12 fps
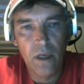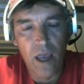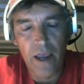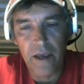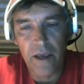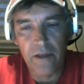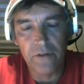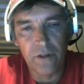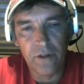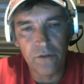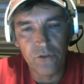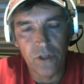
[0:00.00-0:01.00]
And
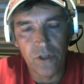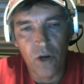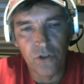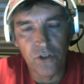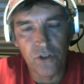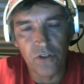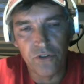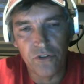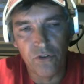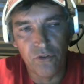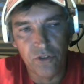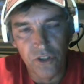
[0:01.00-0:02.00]

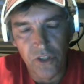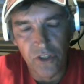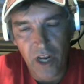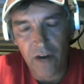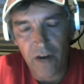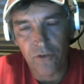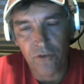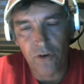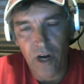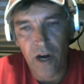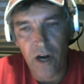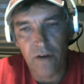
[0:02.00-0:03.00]
you never
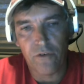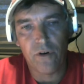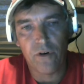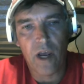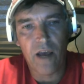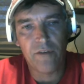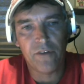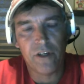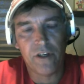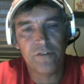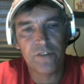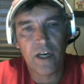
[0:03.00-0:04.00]
ever have
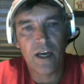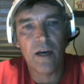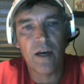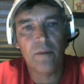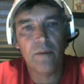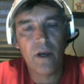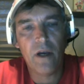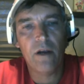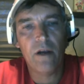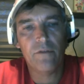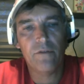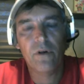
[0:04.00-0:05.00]
enough time
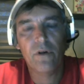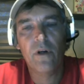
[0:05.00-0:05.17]
ever,